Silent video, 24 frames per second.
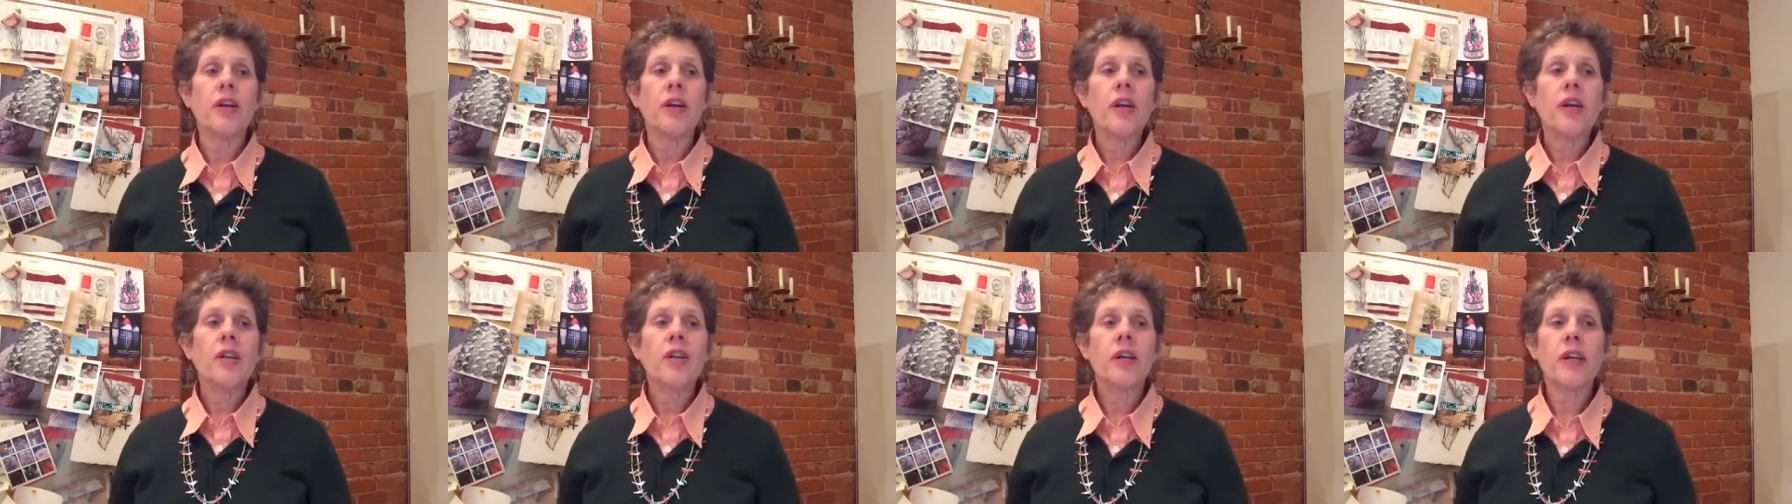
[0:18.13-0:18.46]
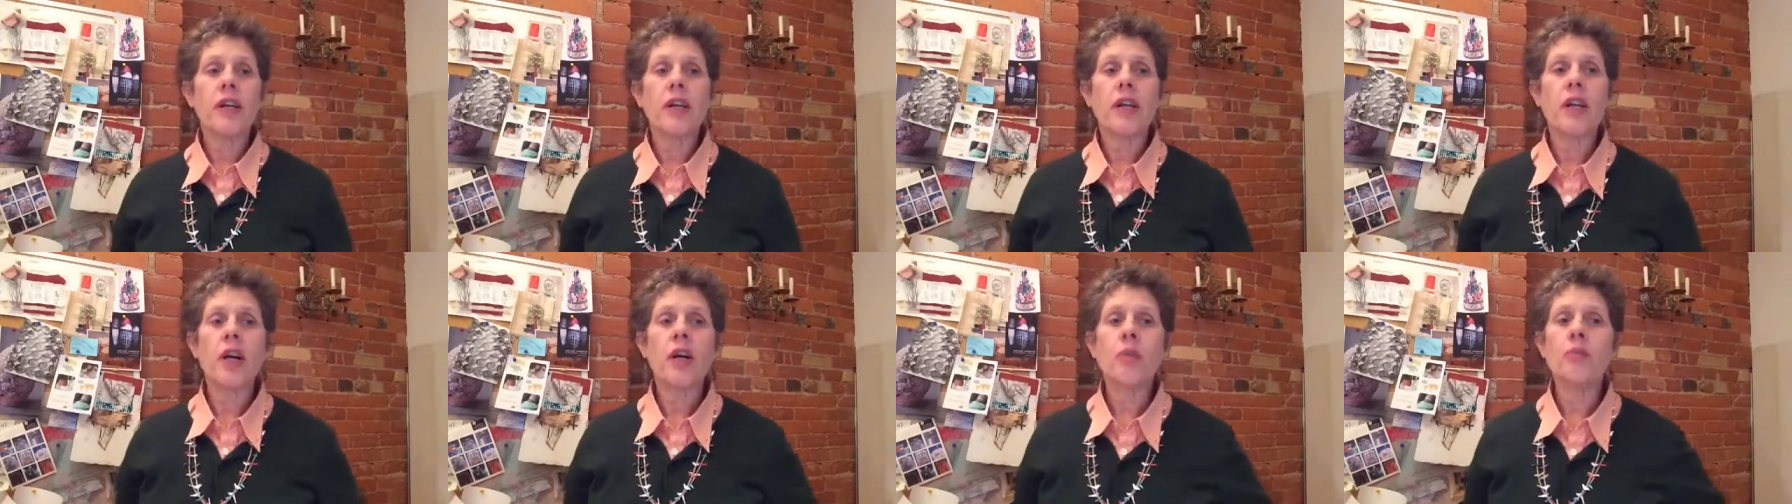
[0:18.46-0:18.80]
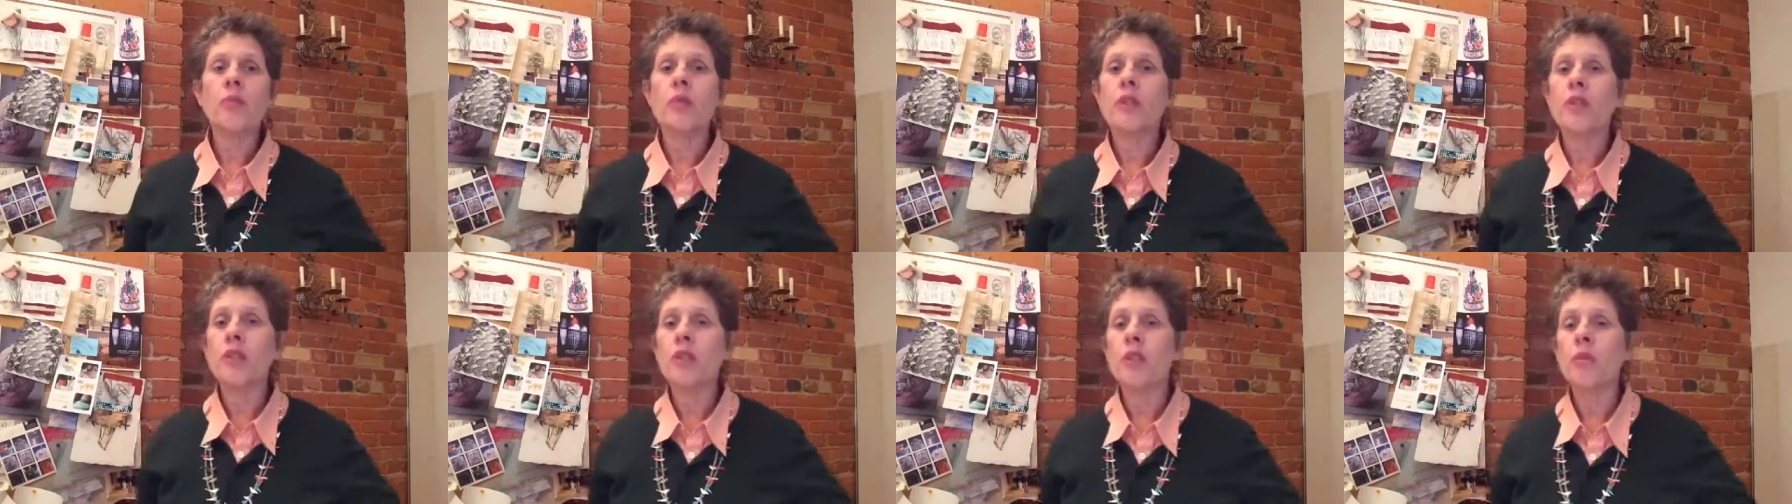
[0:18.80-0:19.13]
that can help
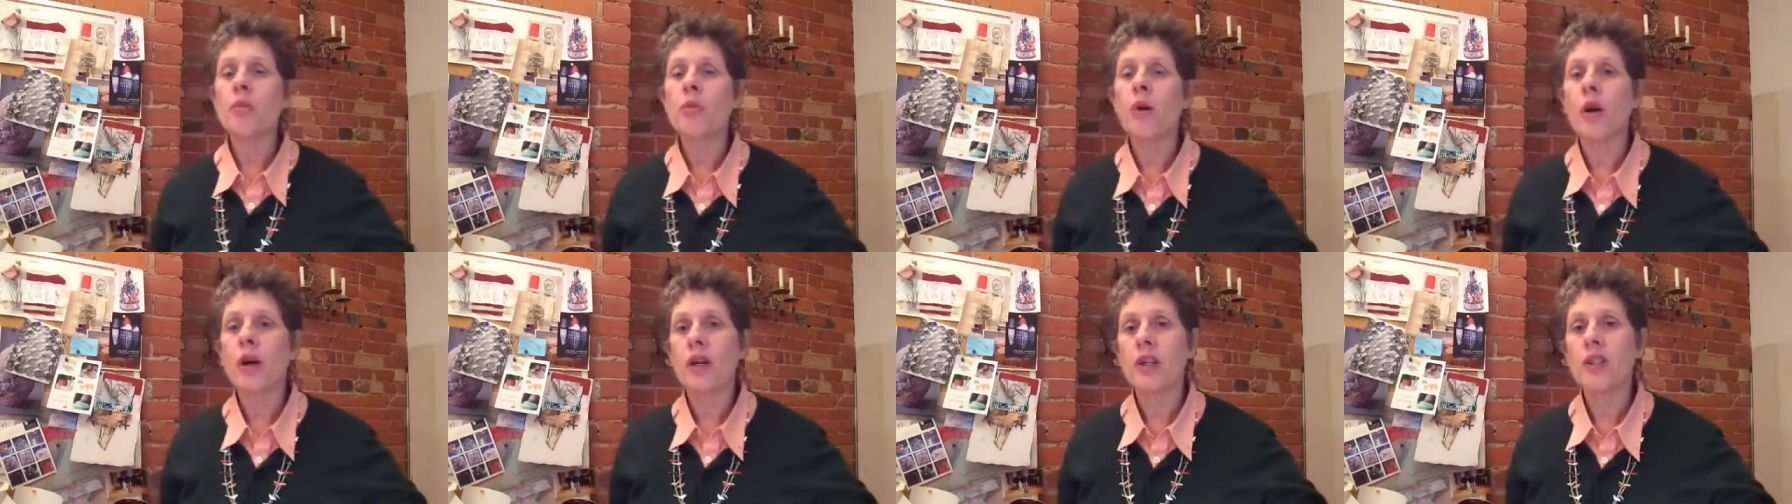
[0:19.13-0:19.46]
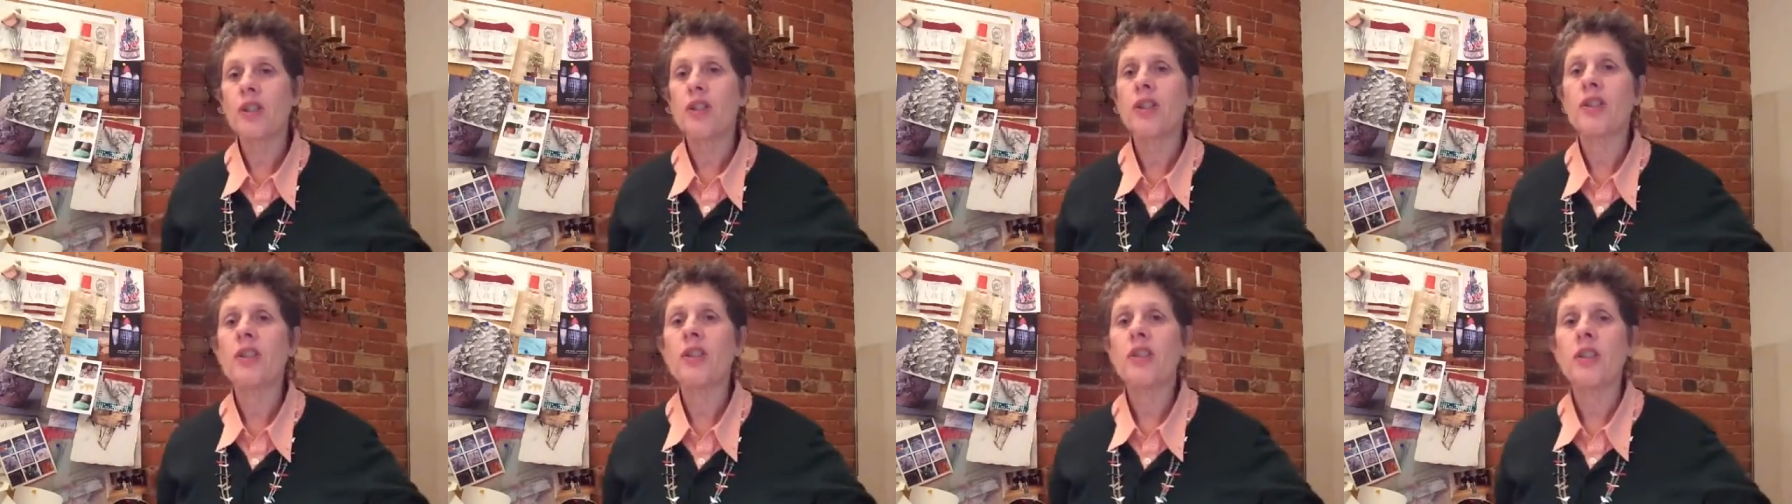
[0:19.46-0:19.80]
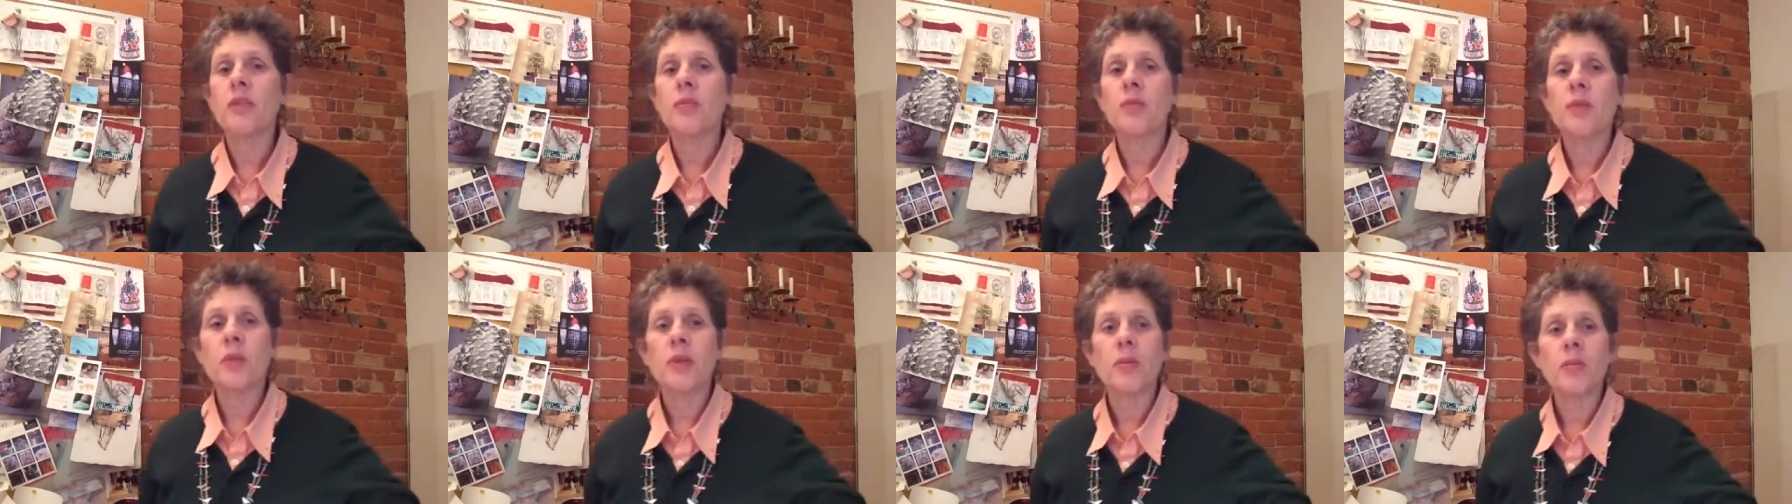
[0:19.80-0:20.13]
reduce Parkinson's
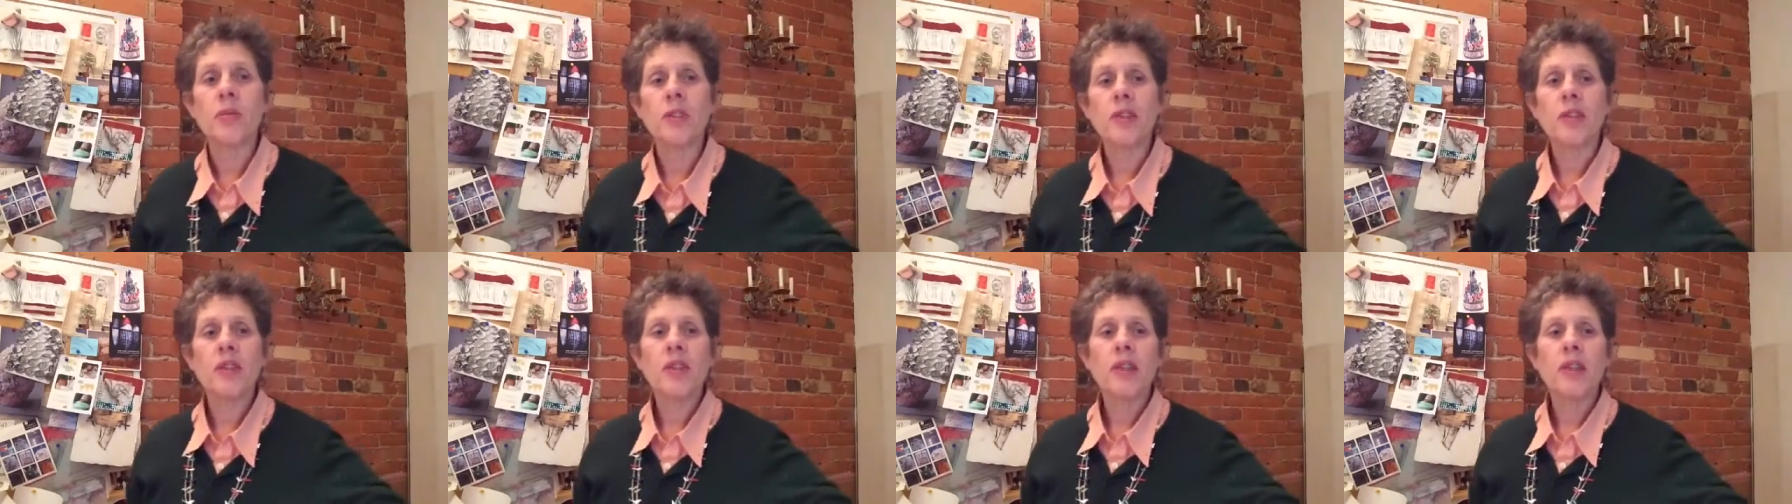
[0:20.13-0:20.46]
symptoms.